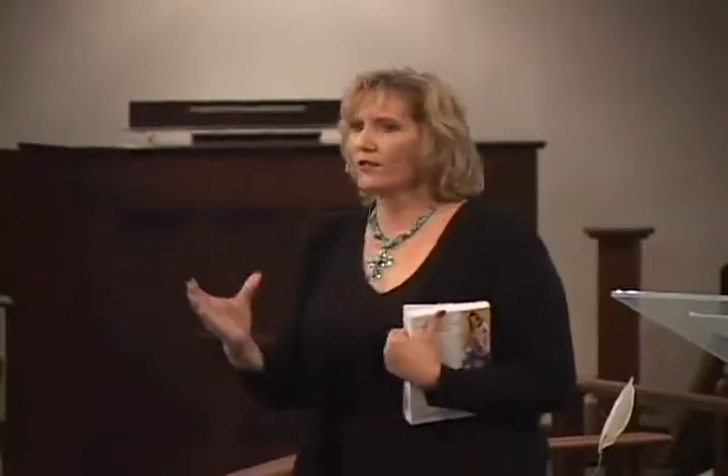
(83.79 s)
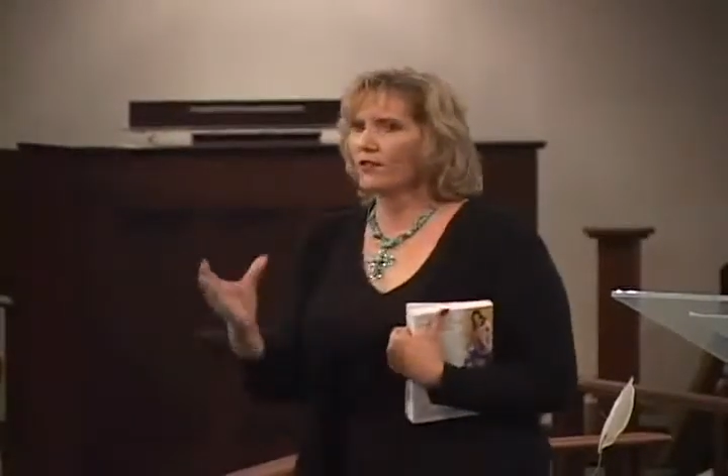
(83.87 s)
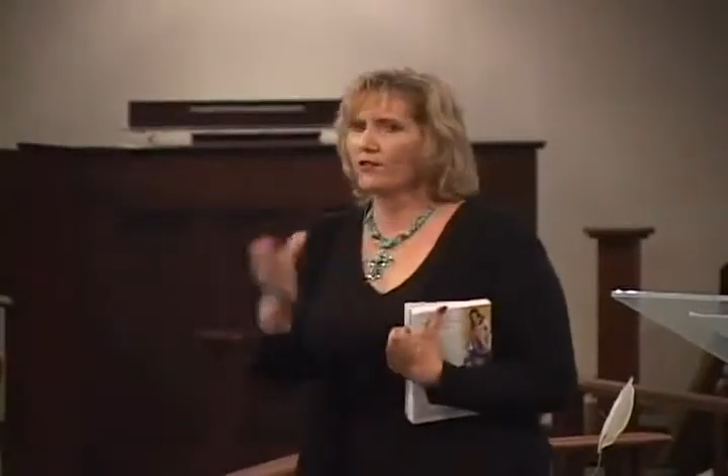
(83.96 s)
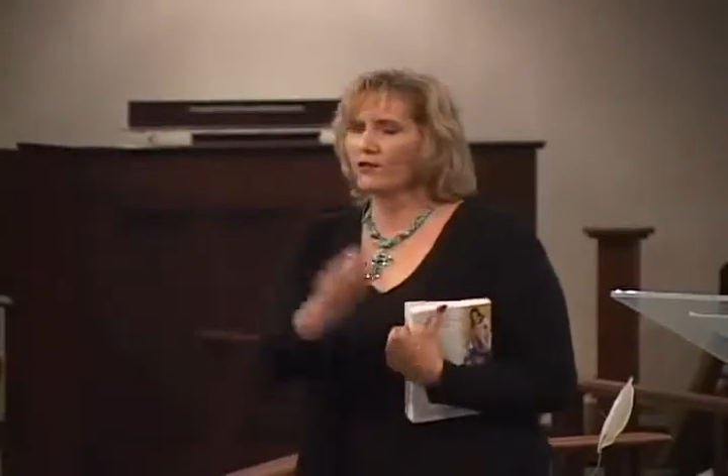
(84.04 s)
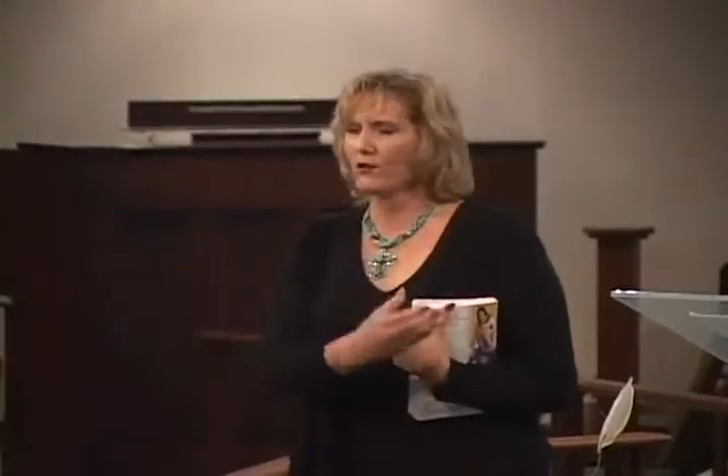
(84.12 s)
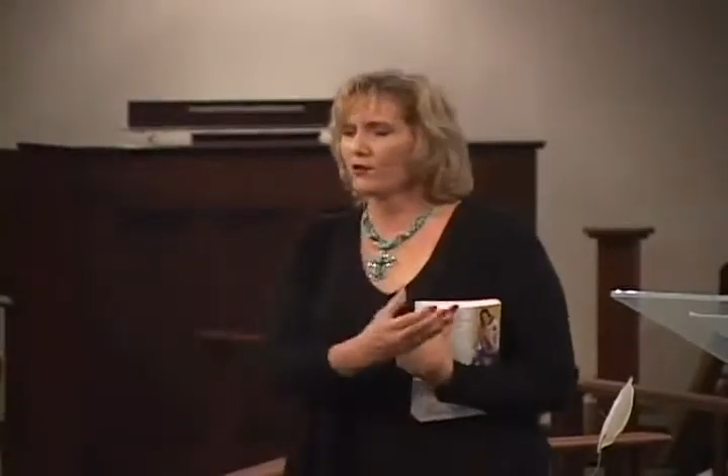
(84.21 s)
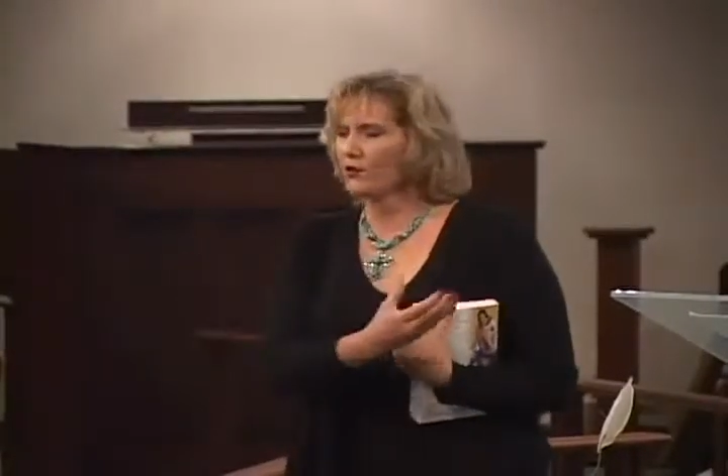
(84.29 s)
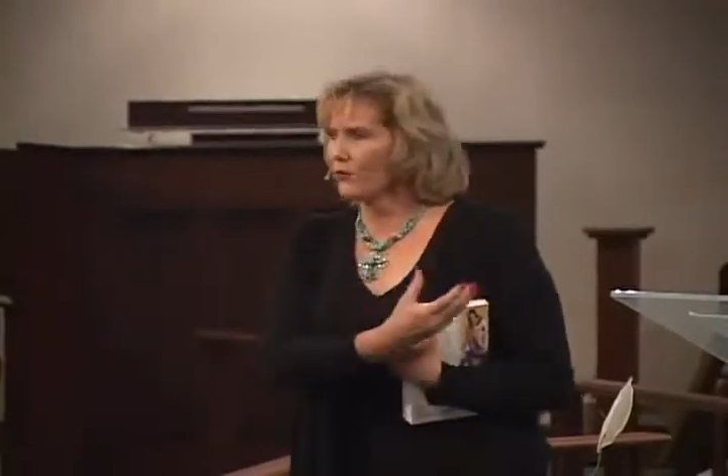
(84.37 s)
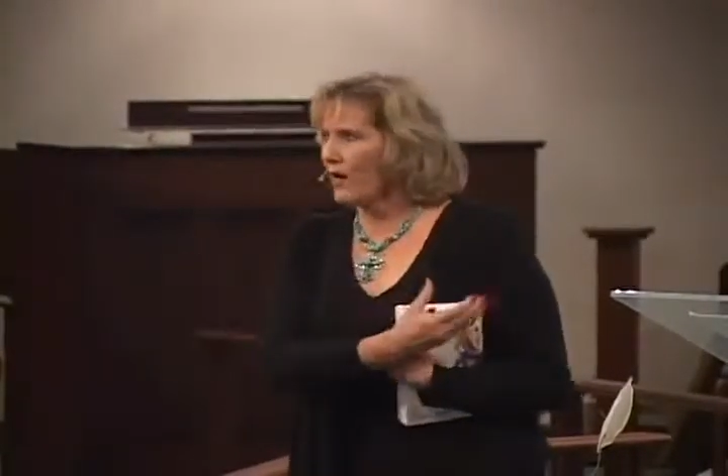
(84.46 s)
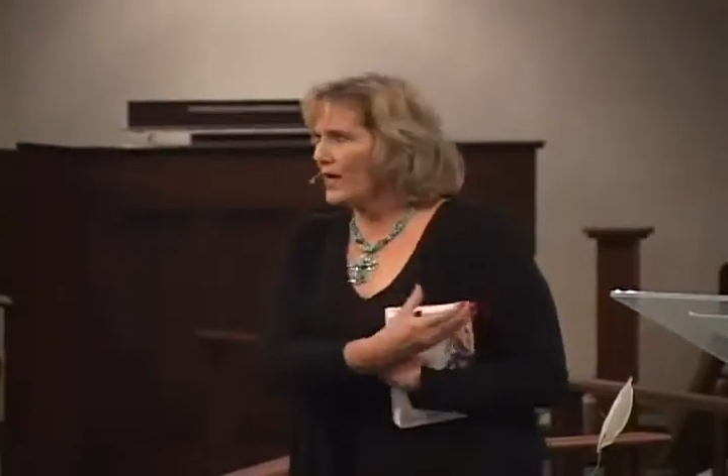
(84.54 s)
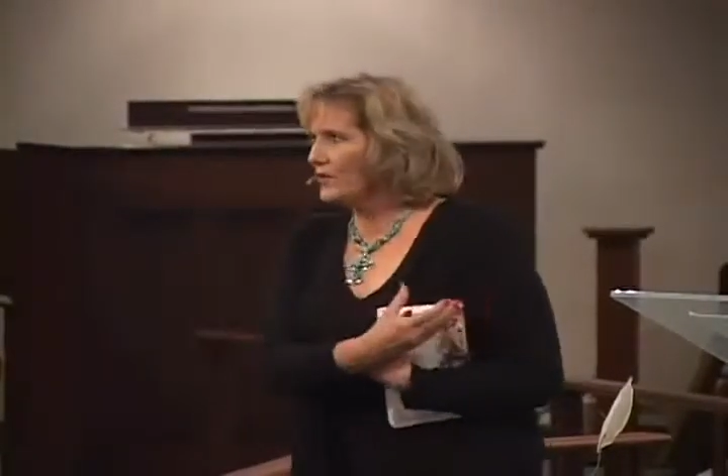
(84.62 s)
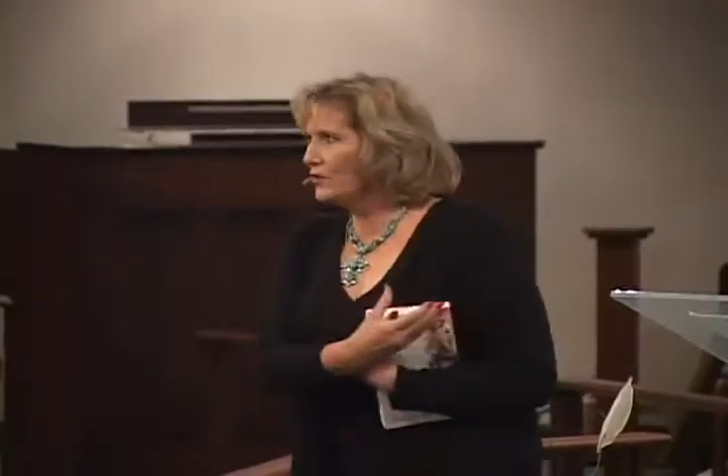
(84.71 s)
the third
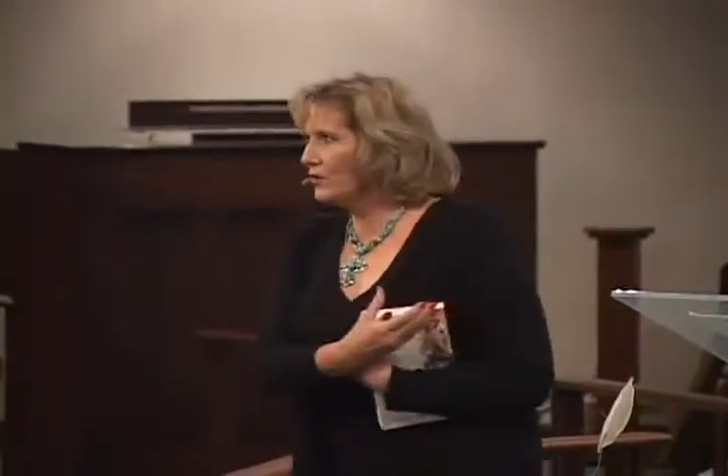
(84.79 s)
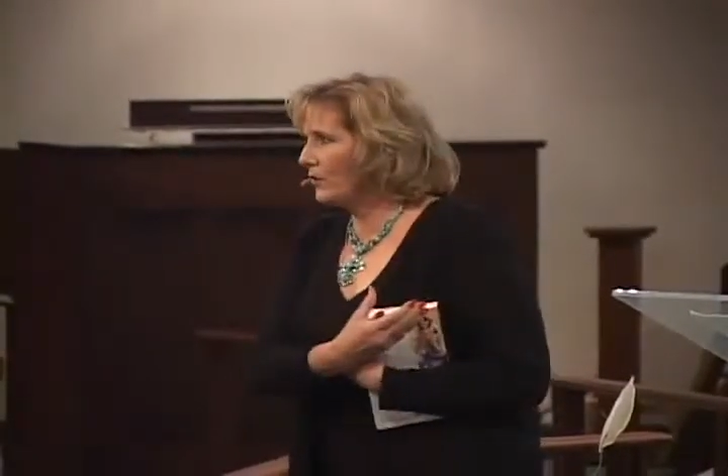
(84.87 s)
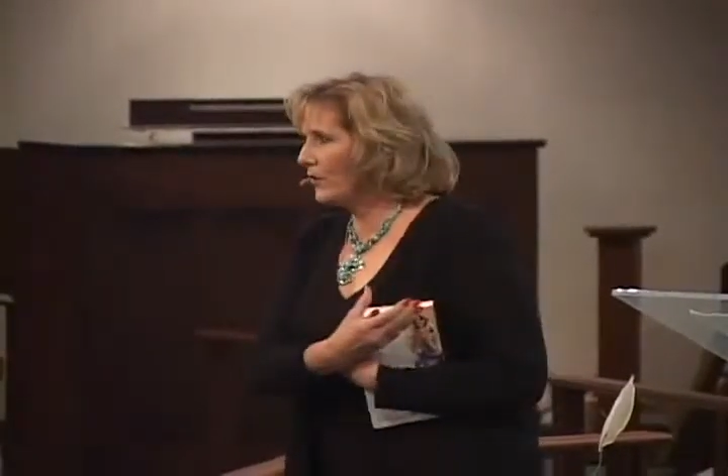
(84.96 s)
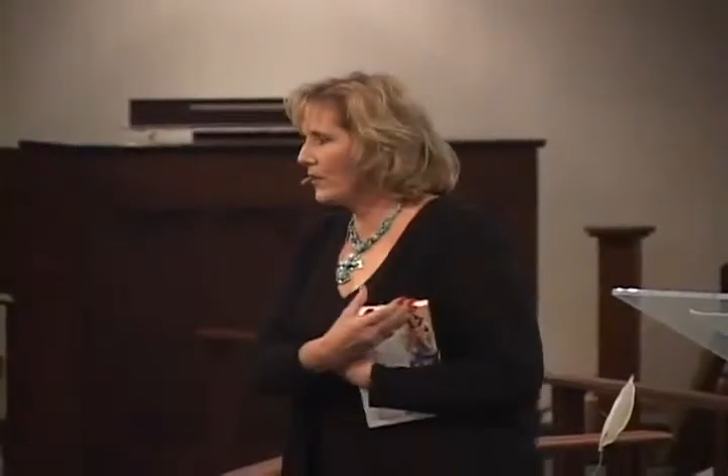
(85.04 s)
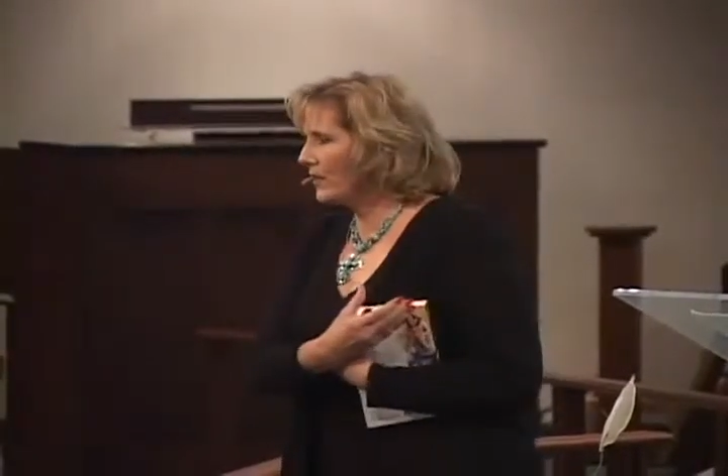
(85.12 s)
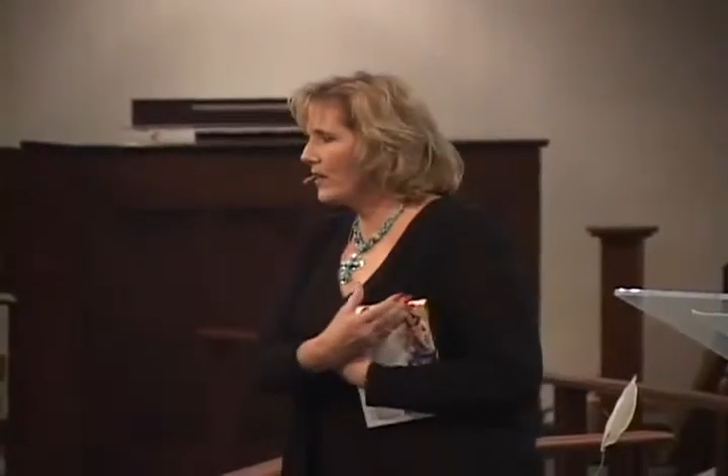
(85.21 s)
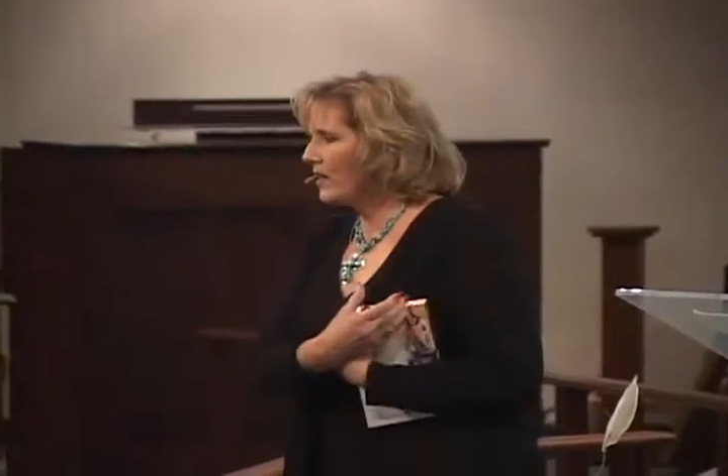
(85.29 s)
garage door.